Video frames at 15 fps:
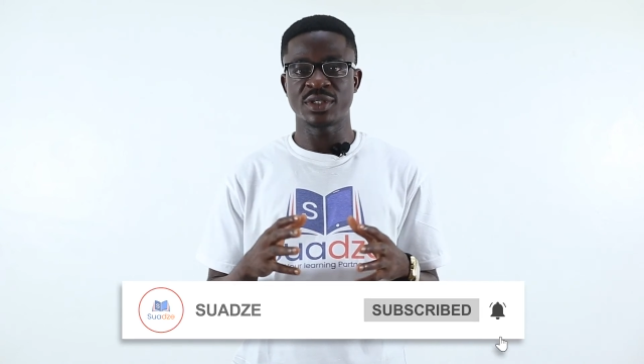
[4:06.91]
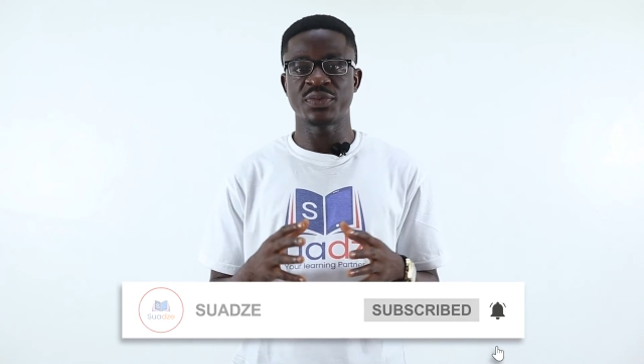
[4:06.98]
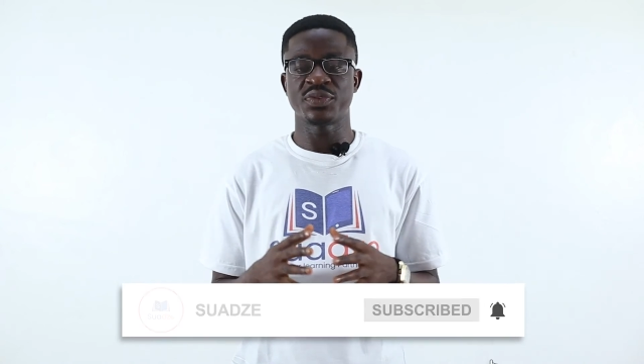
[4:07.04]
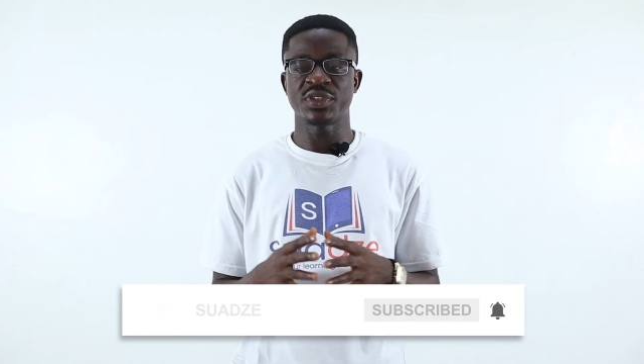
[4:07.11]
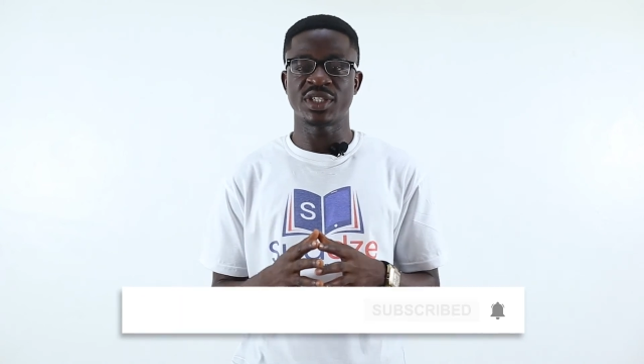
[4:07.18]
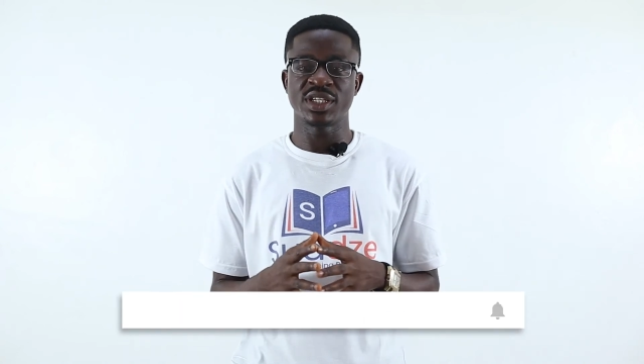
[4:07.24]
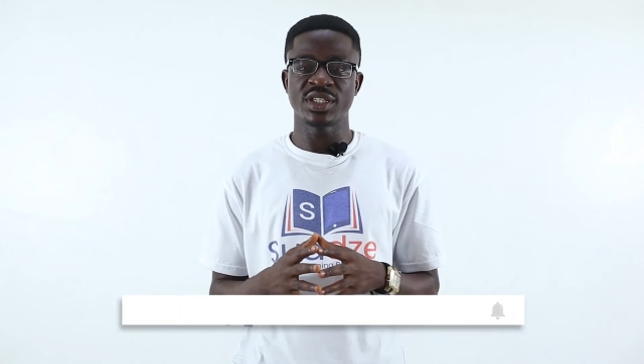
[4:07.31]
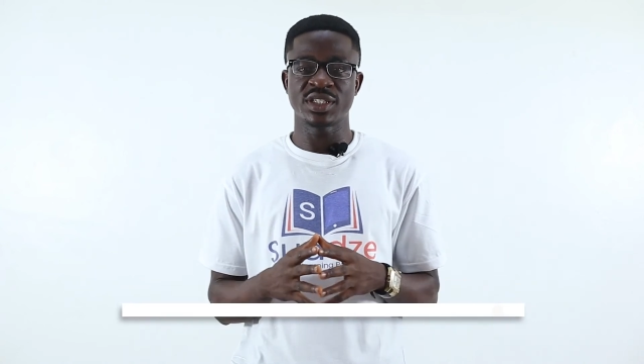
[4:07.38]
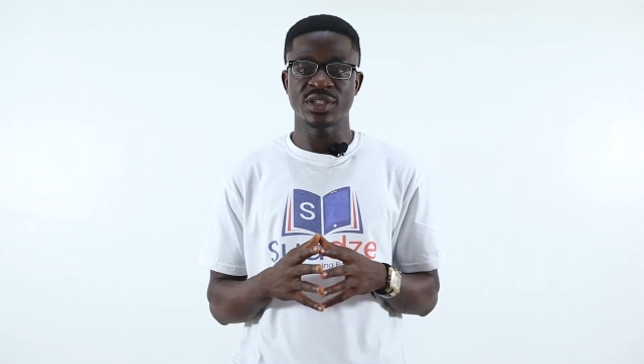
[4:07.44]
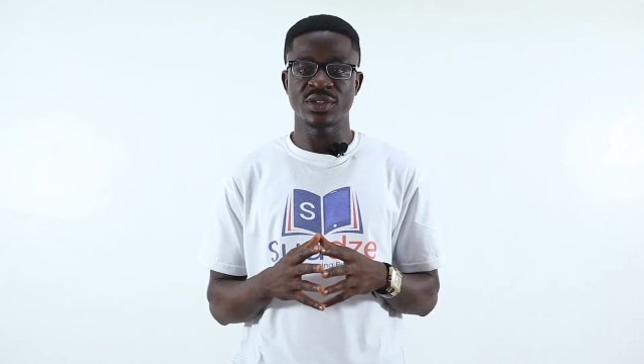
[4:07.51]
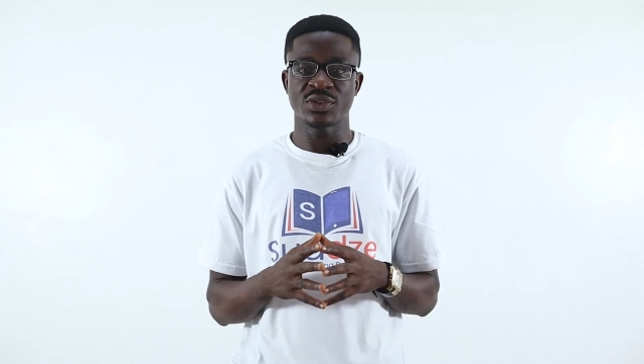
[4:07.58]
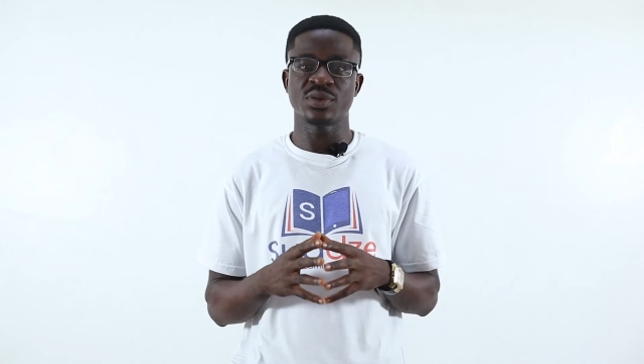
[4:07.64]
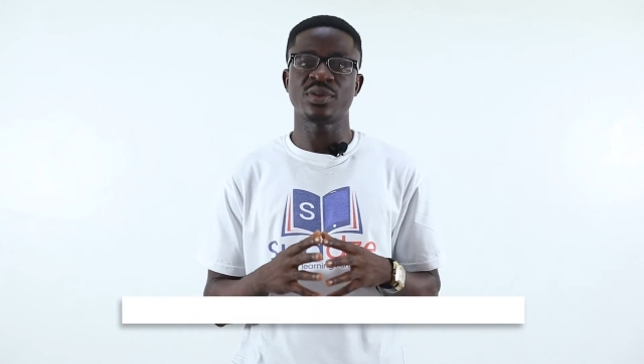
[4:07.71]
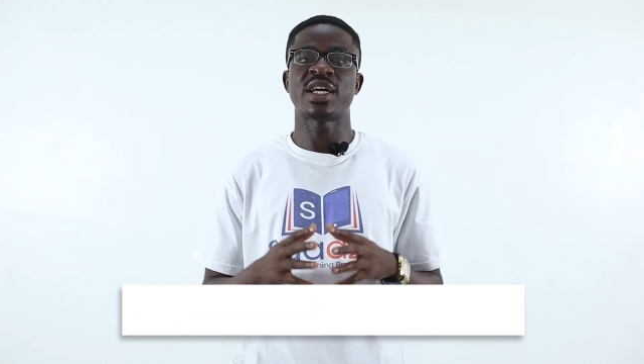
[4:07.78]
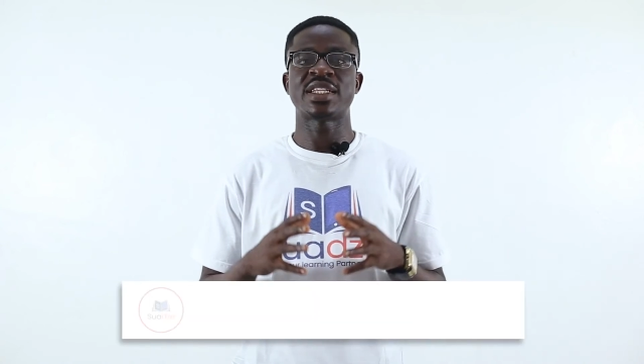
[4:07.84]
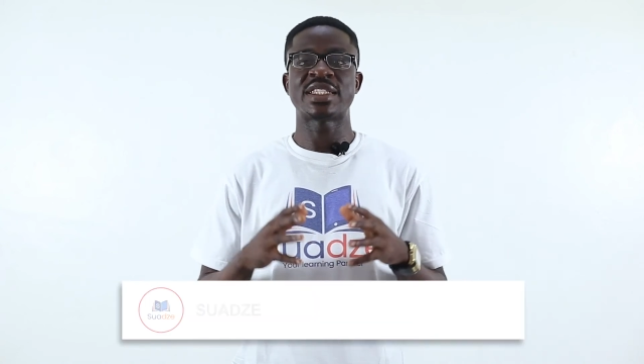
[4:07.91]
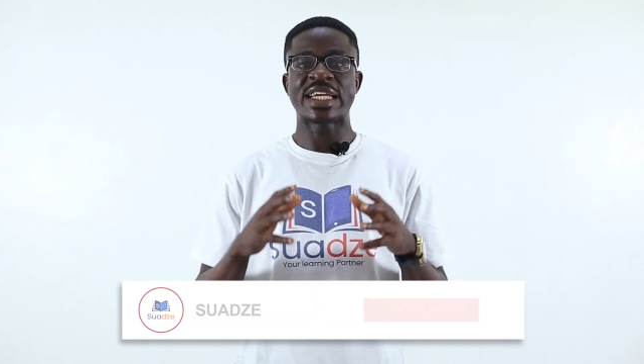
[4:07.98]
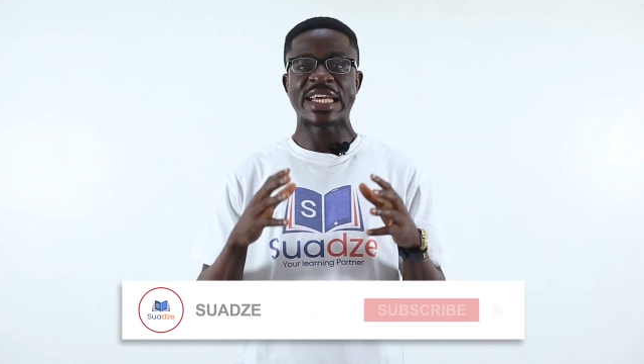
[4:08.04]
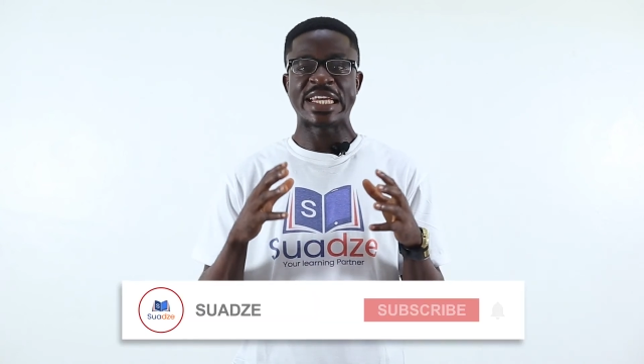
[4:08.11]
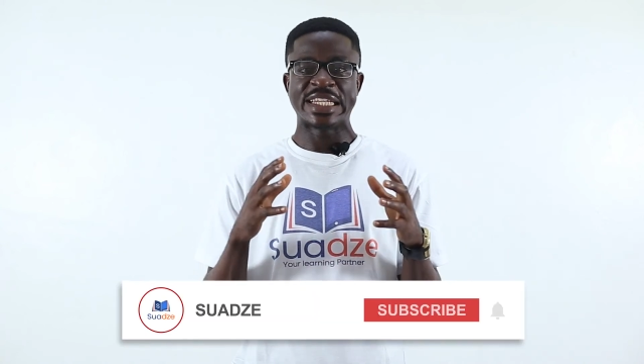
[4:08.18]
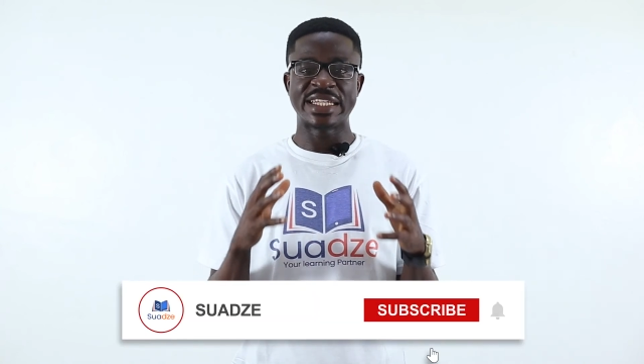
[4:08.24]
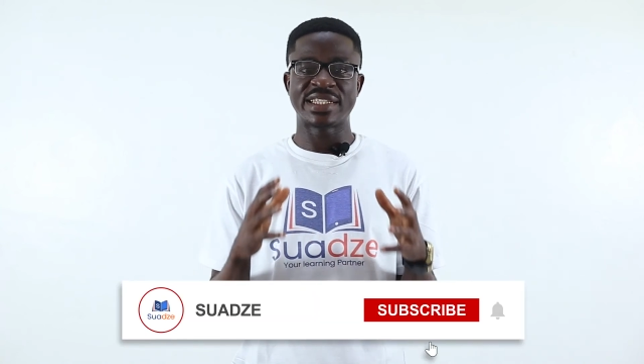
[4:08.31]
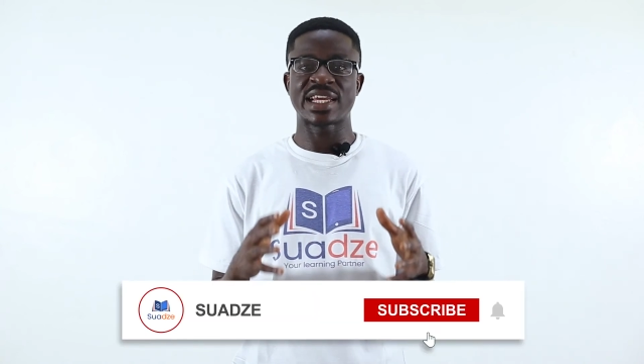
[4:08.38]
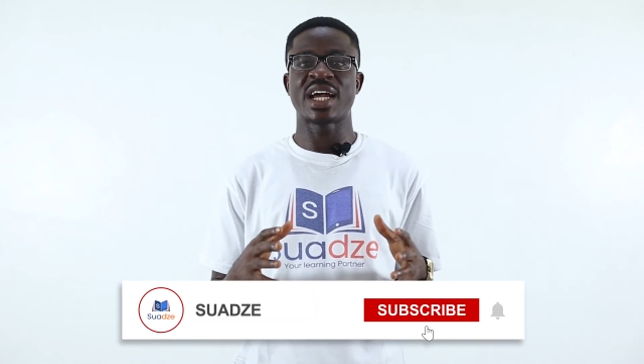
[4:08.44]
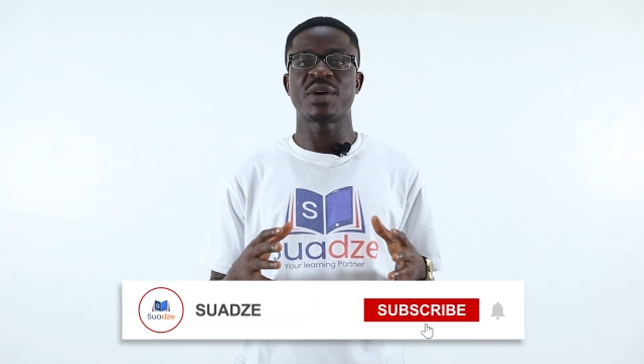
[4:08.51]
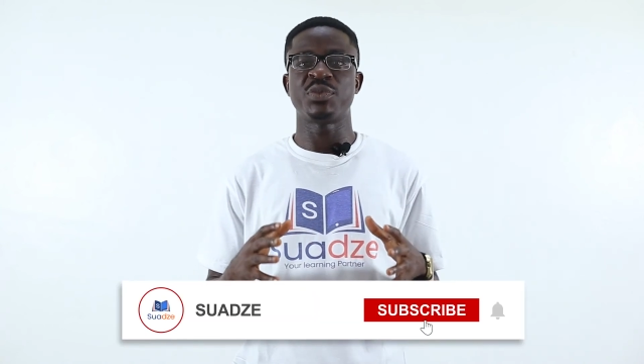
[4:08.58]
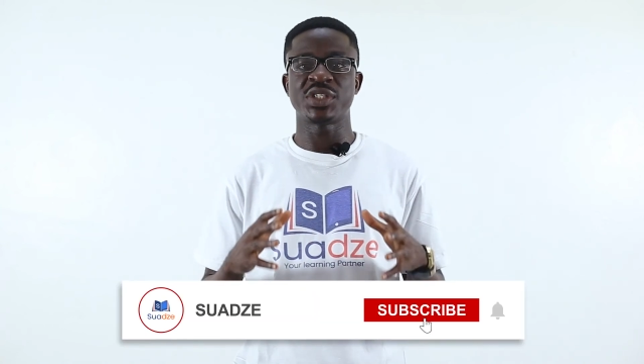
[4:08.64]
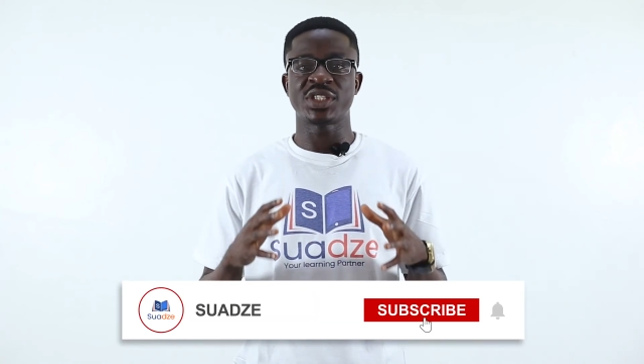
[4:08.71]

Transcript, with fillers: notification so that anytime